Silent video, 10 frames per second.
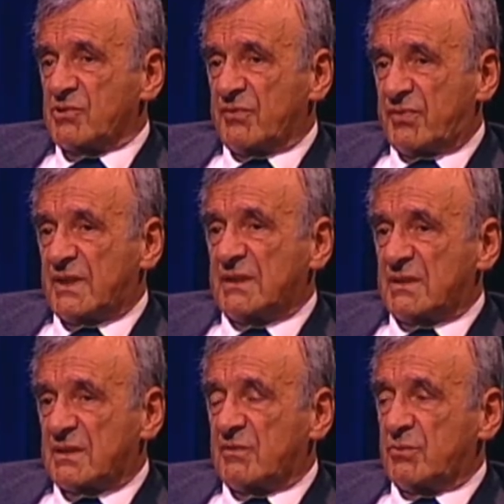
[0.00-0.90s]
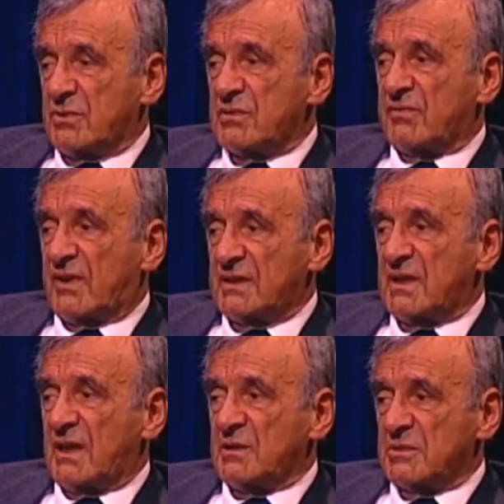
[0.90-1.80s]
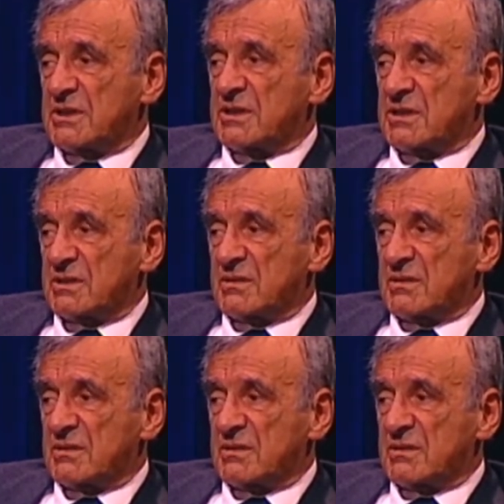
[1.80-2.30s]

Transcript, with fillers: afraid that I wouldn't find the language.